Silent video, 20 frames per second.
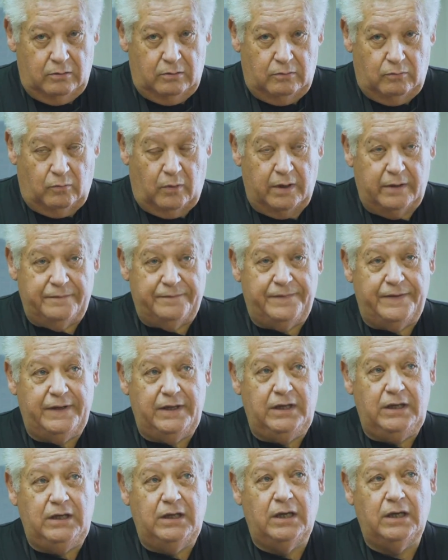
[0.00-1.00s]
One of
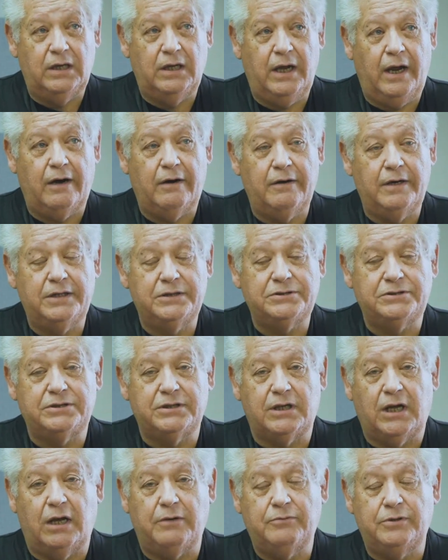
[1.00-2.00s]
the areas
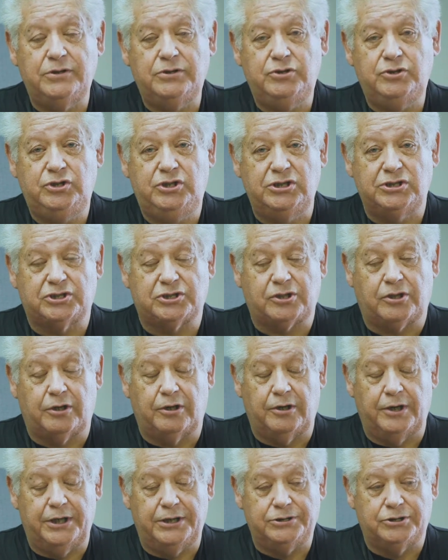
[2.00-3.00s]
that I would
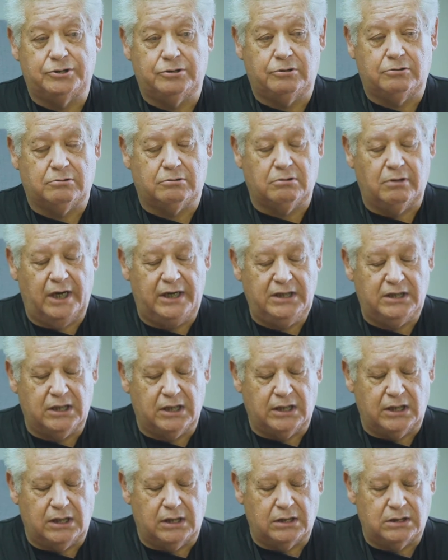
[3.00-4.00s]
discourage
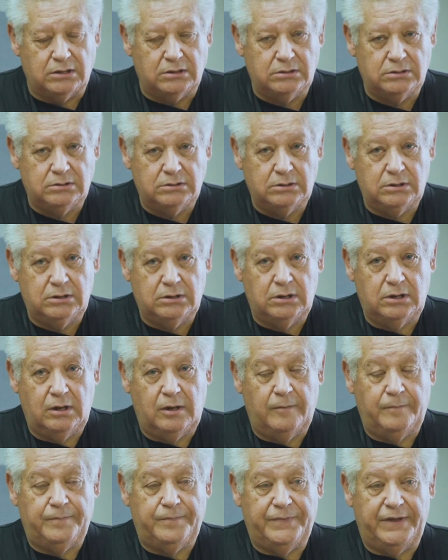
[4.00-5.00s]
greatly
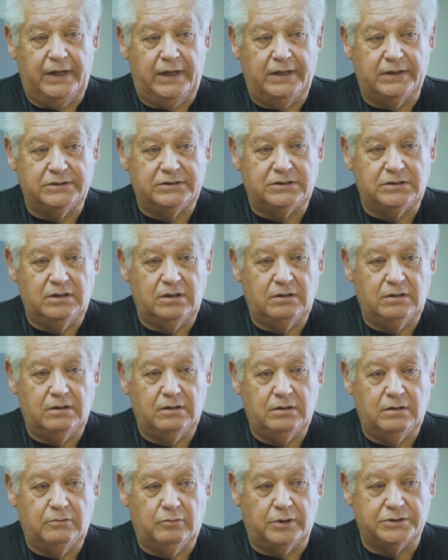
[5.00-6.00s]
is
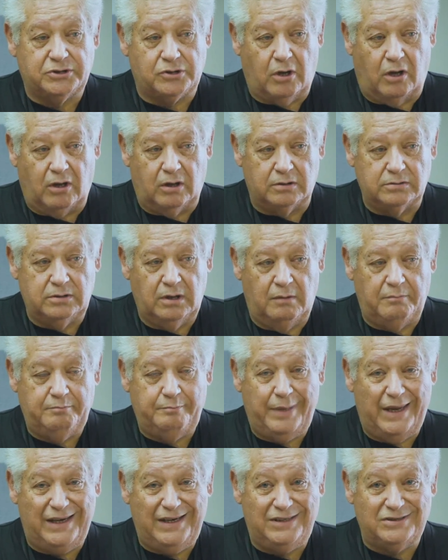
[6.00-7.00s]
what's called
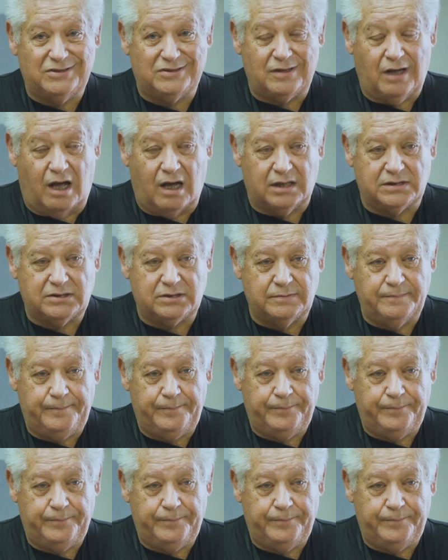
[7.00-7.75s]
penny stocks.